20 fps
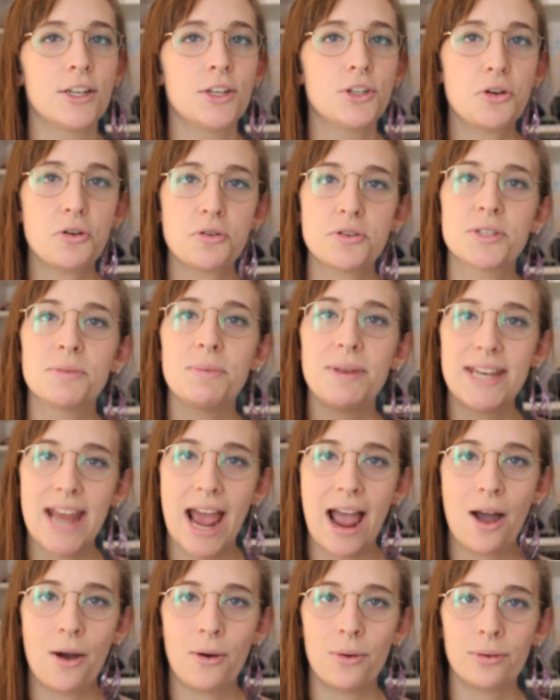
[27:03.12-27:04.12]
tones me
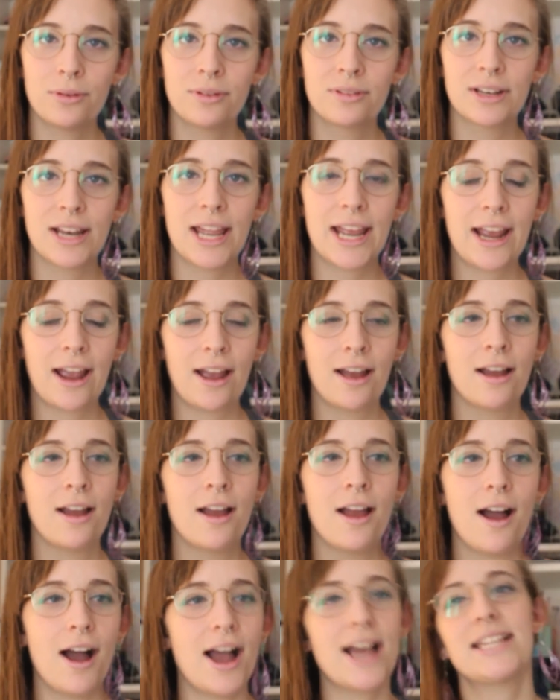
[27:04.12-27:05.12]
down. Like,
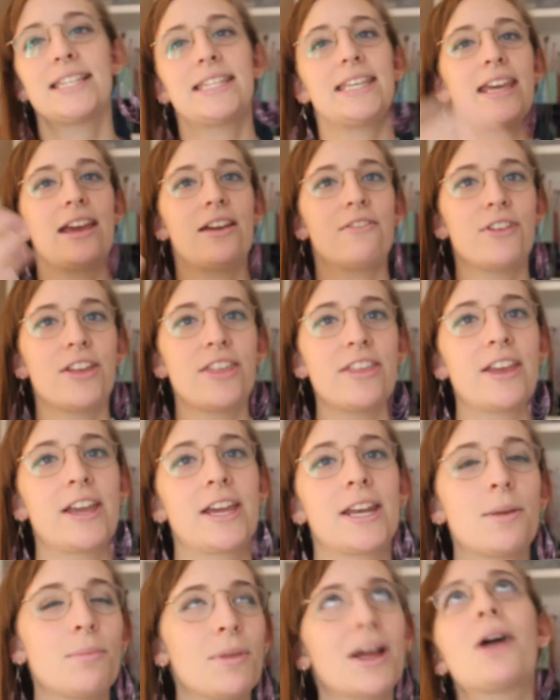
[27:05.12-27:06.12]
I see everything
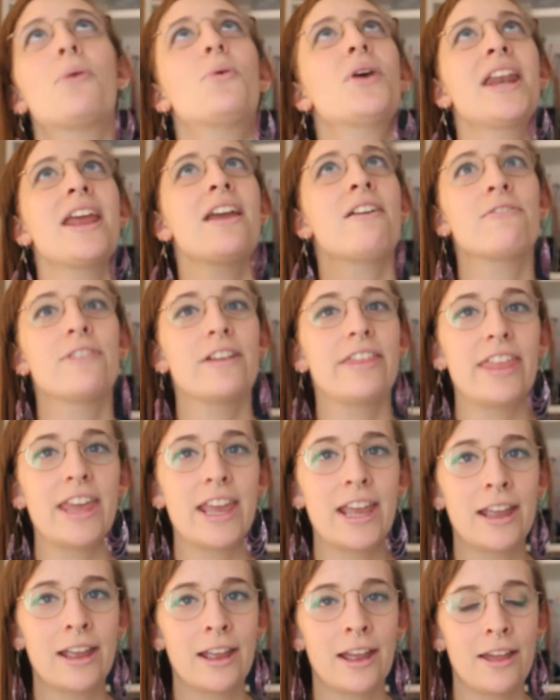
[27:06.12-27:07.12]
and I'm like, I want
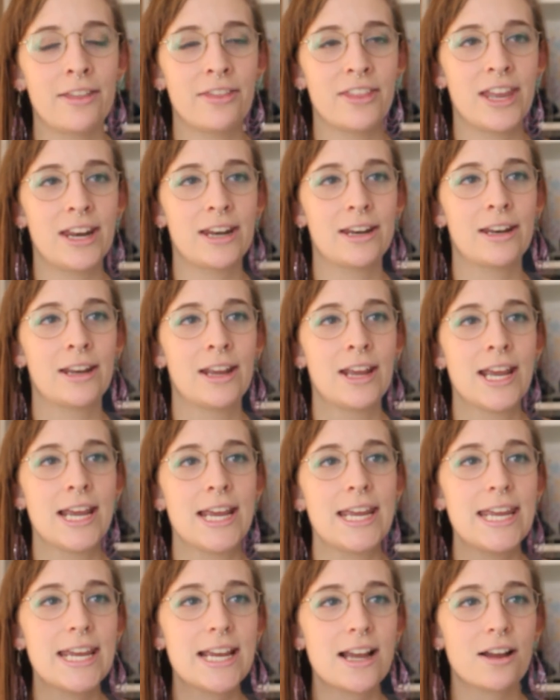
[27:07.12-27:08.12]
everything, and then
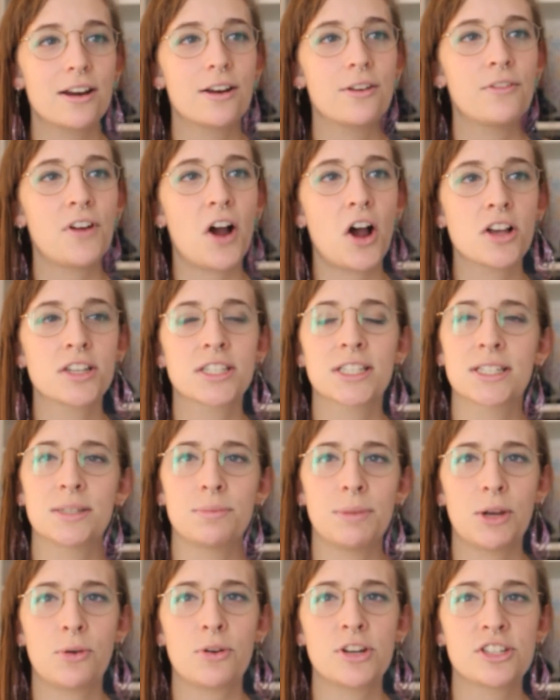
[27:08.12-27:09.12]
he kind of asks
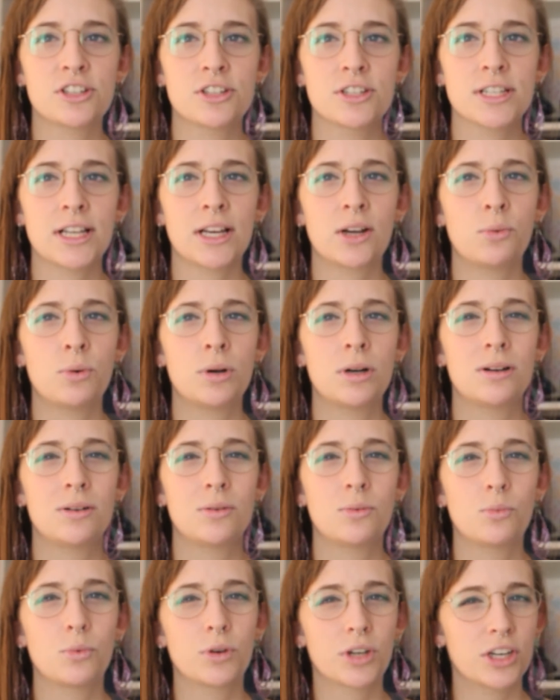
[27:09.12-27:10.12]
me questions like, well,
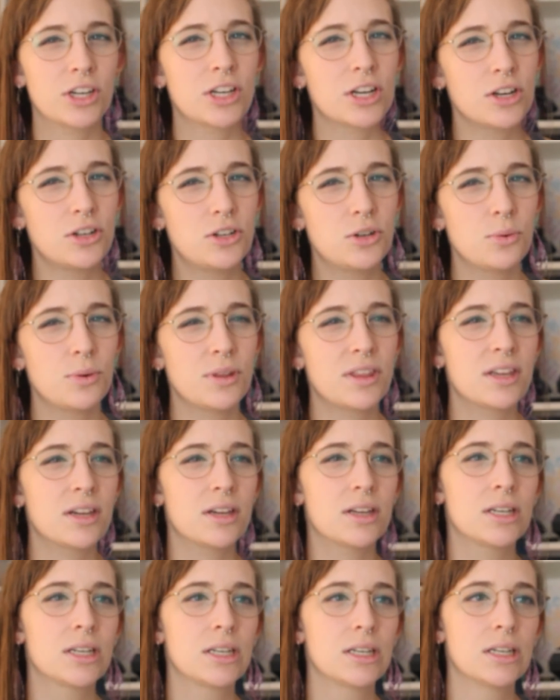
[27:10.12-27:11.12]
what are you going to do with
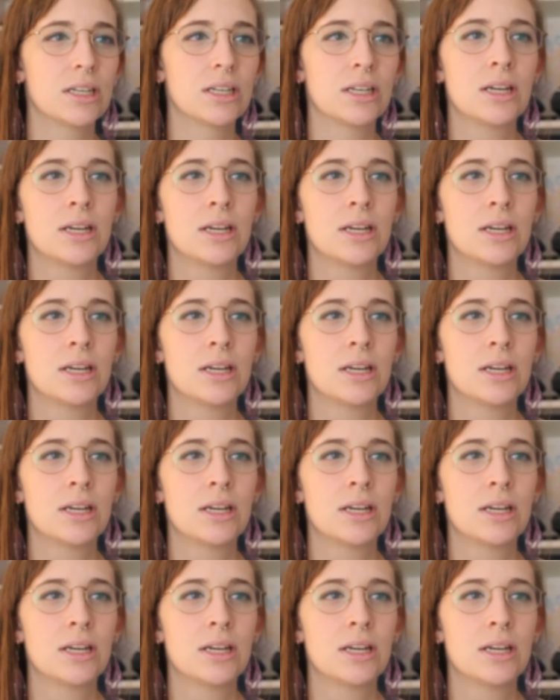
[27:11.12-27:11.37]
it, and